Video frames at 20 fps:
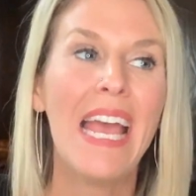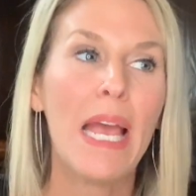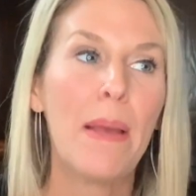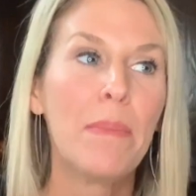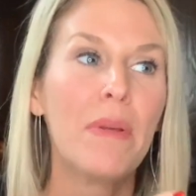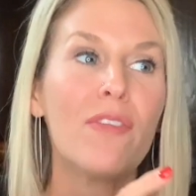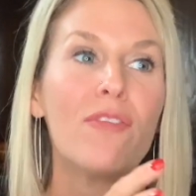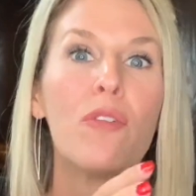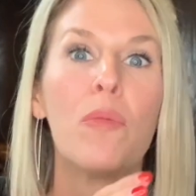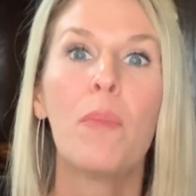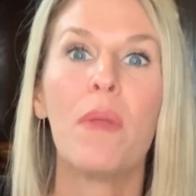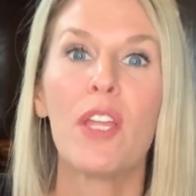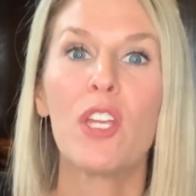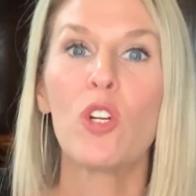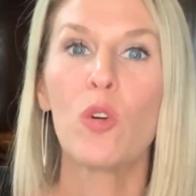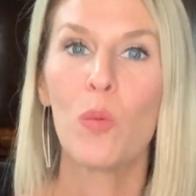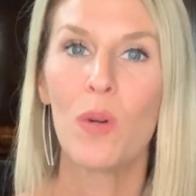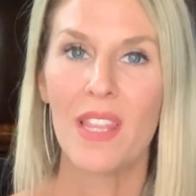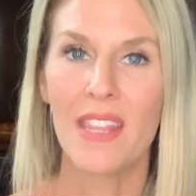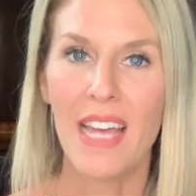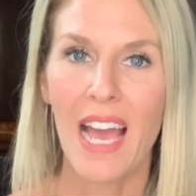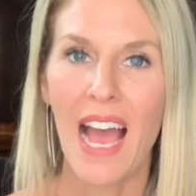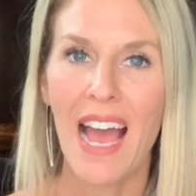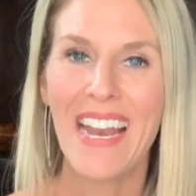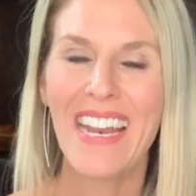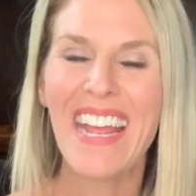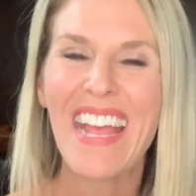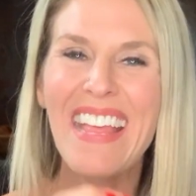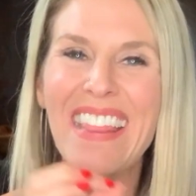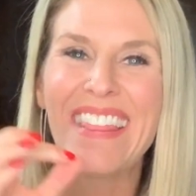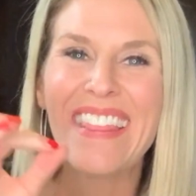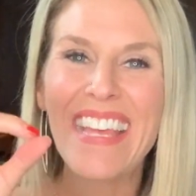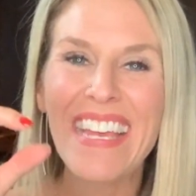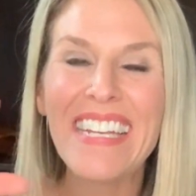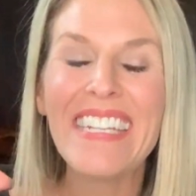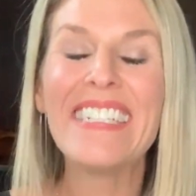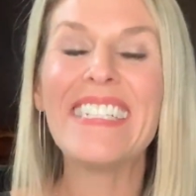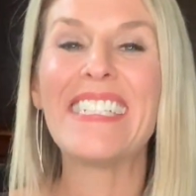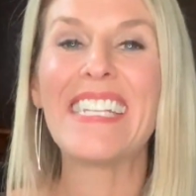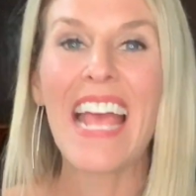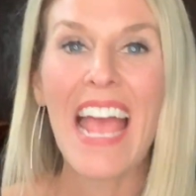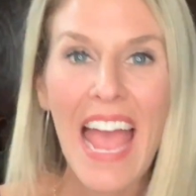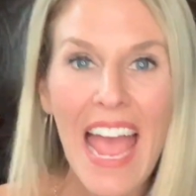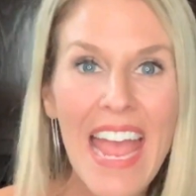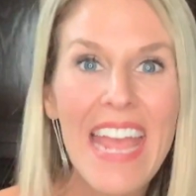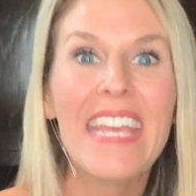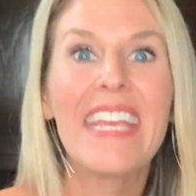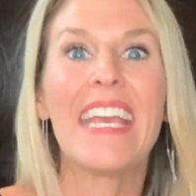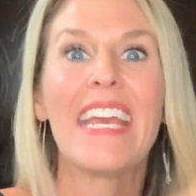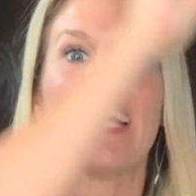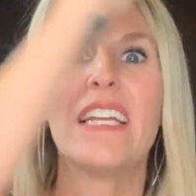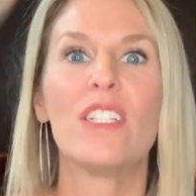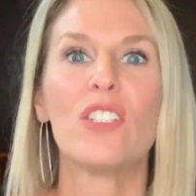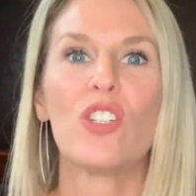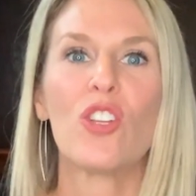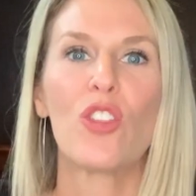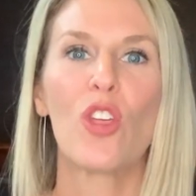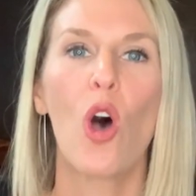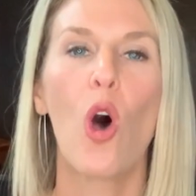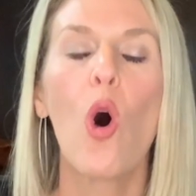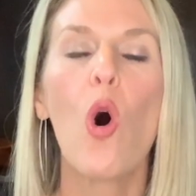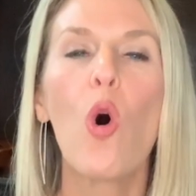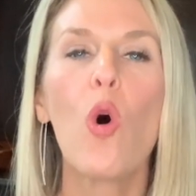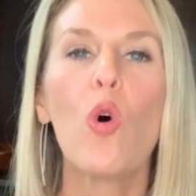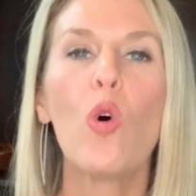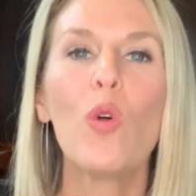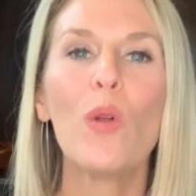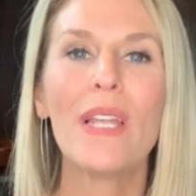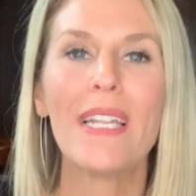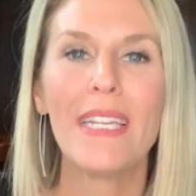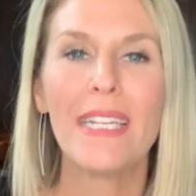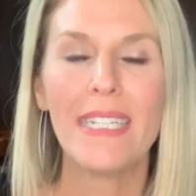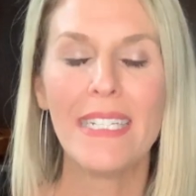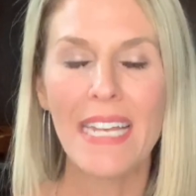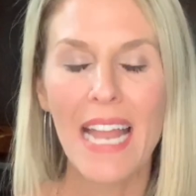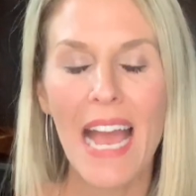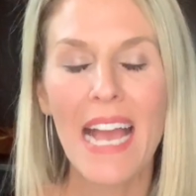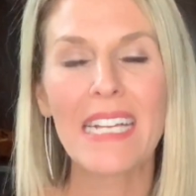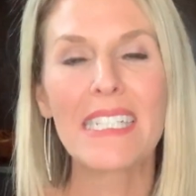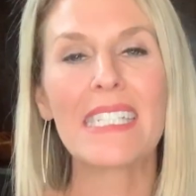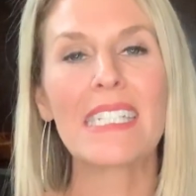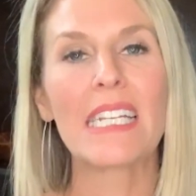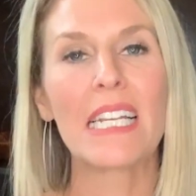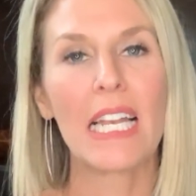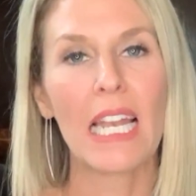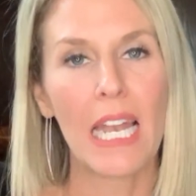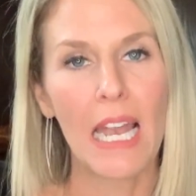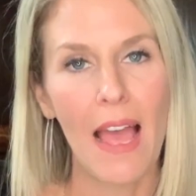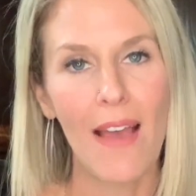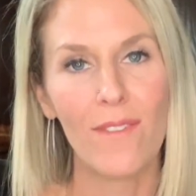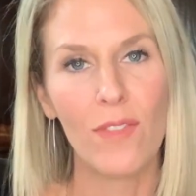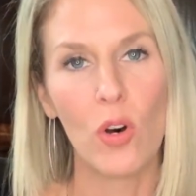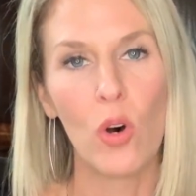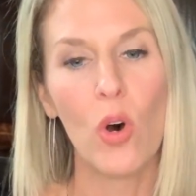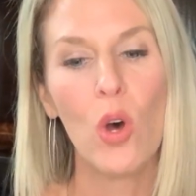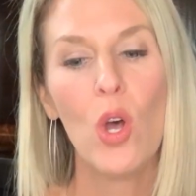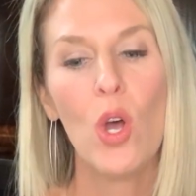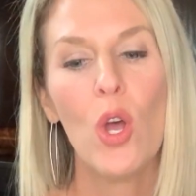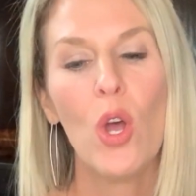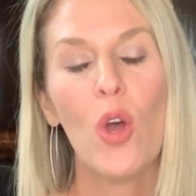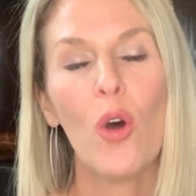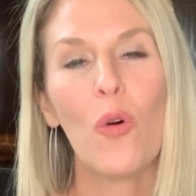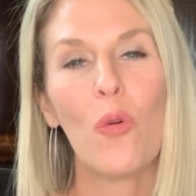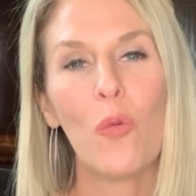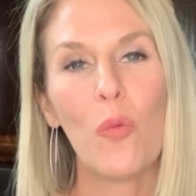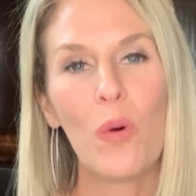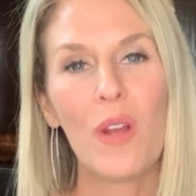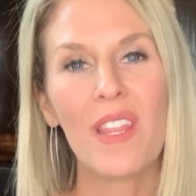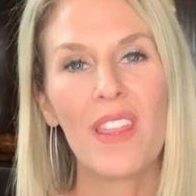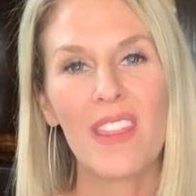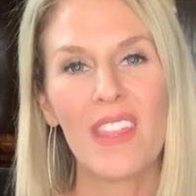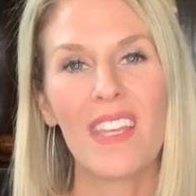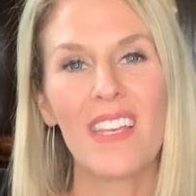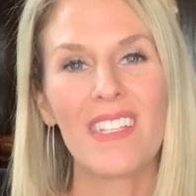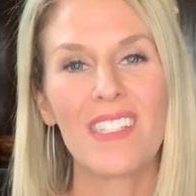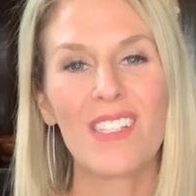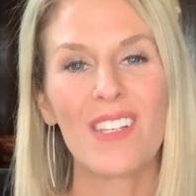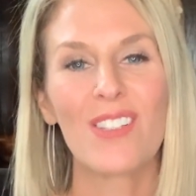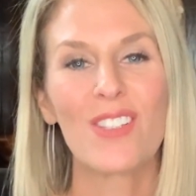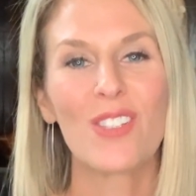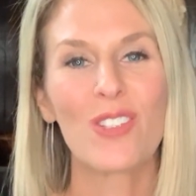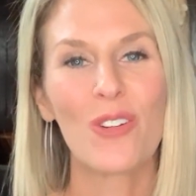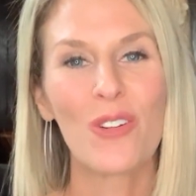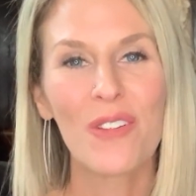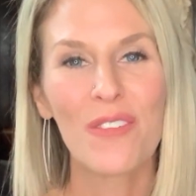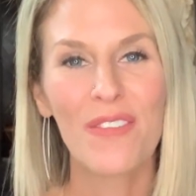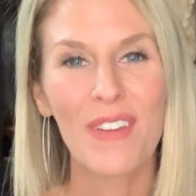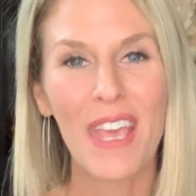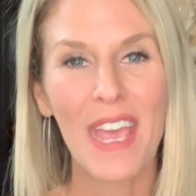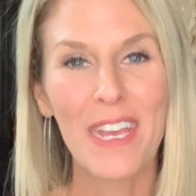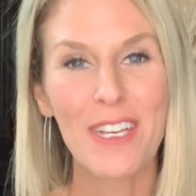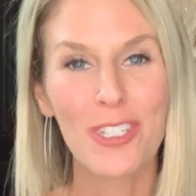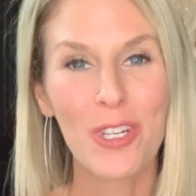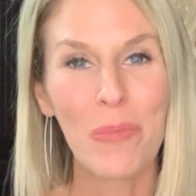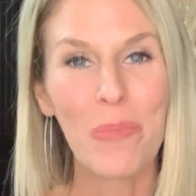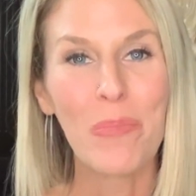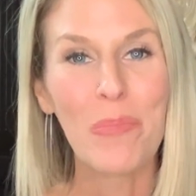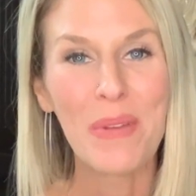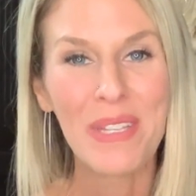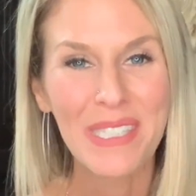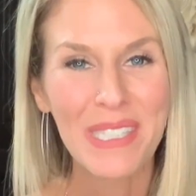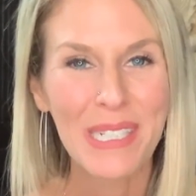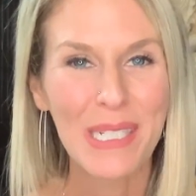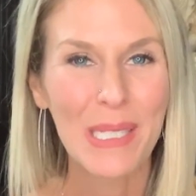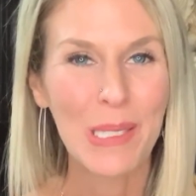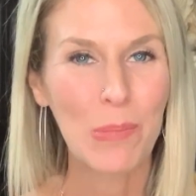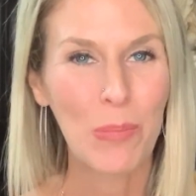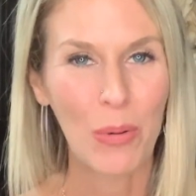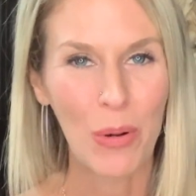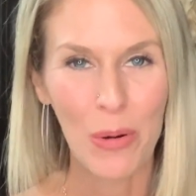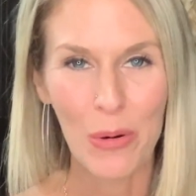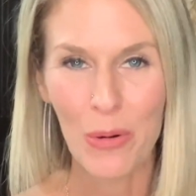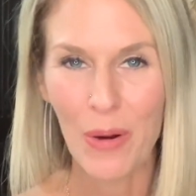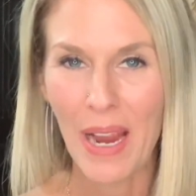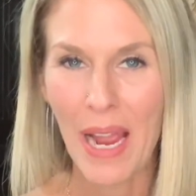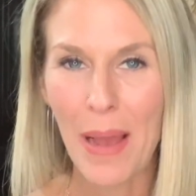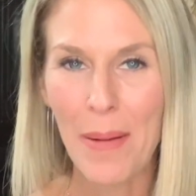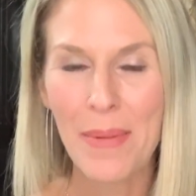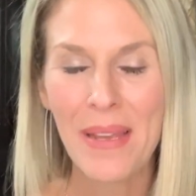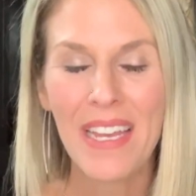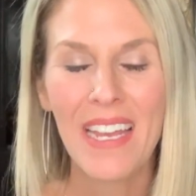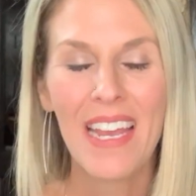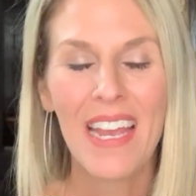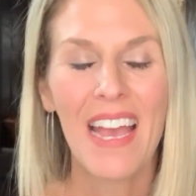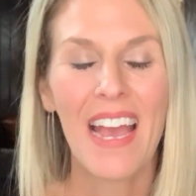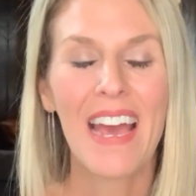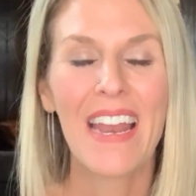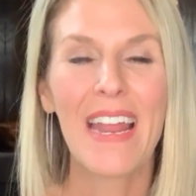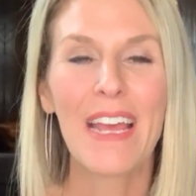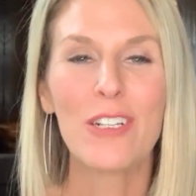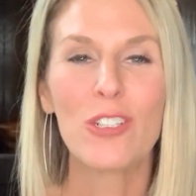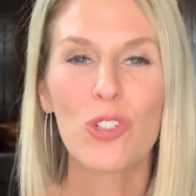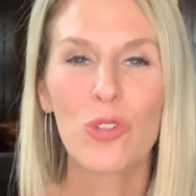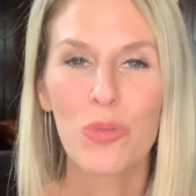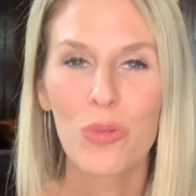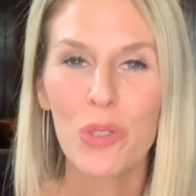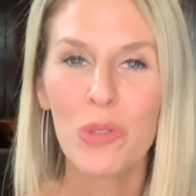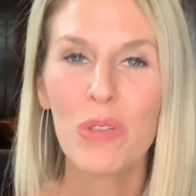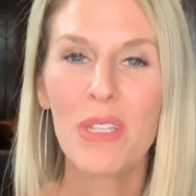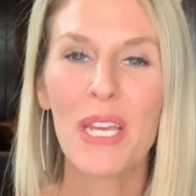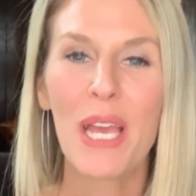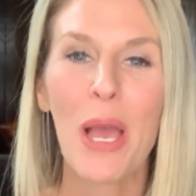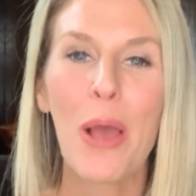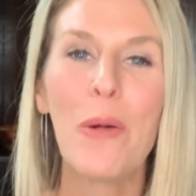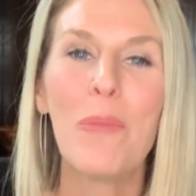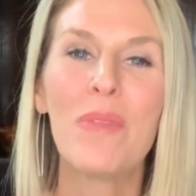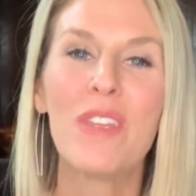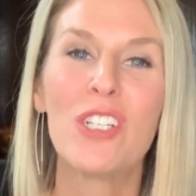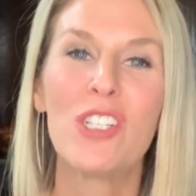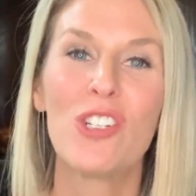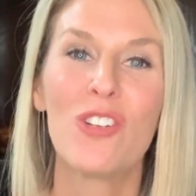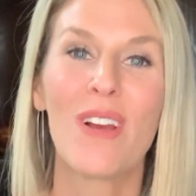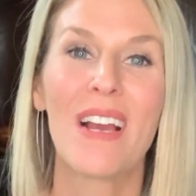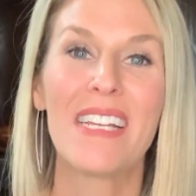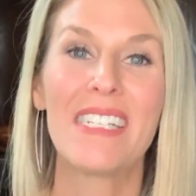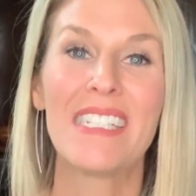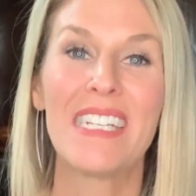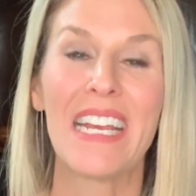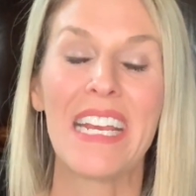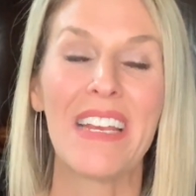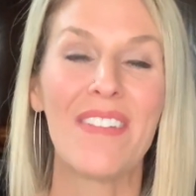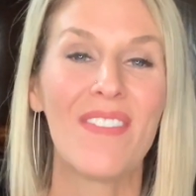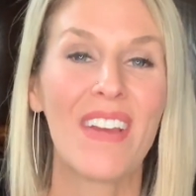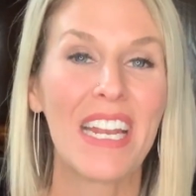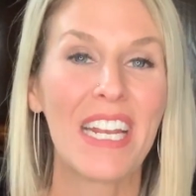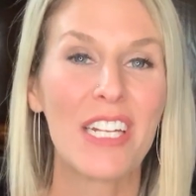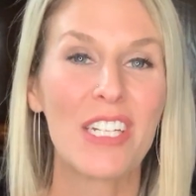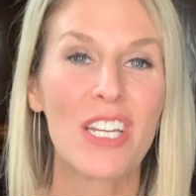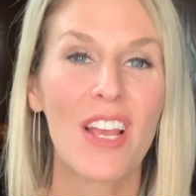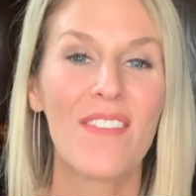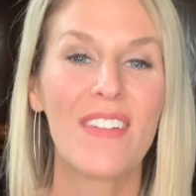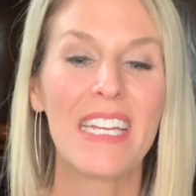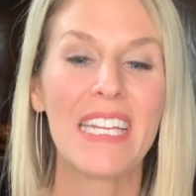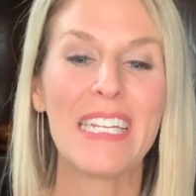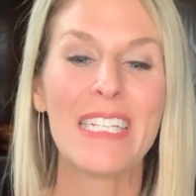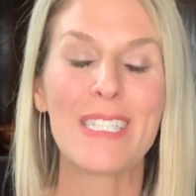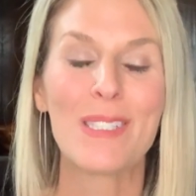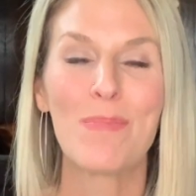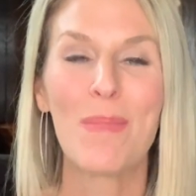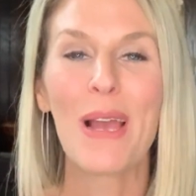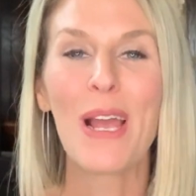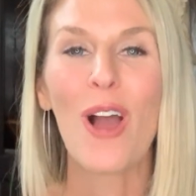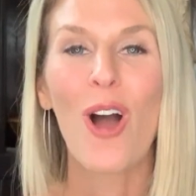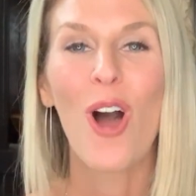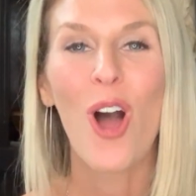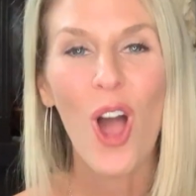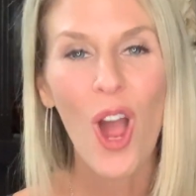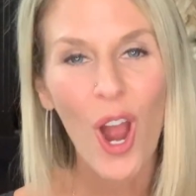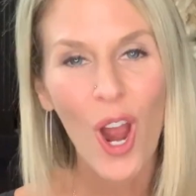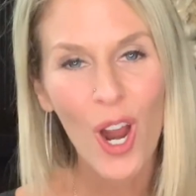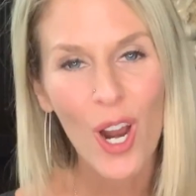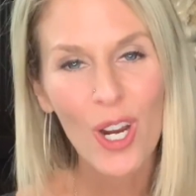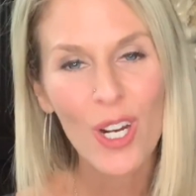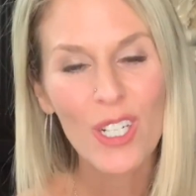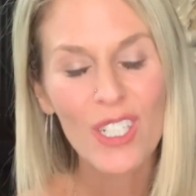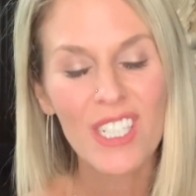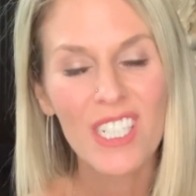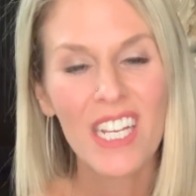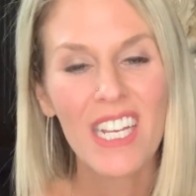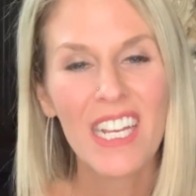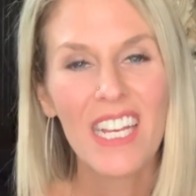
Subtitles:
and be familiar with that. And then take it to the whole next level with this certification business program. And I truly hope that you guys take advantage of it. It is my heart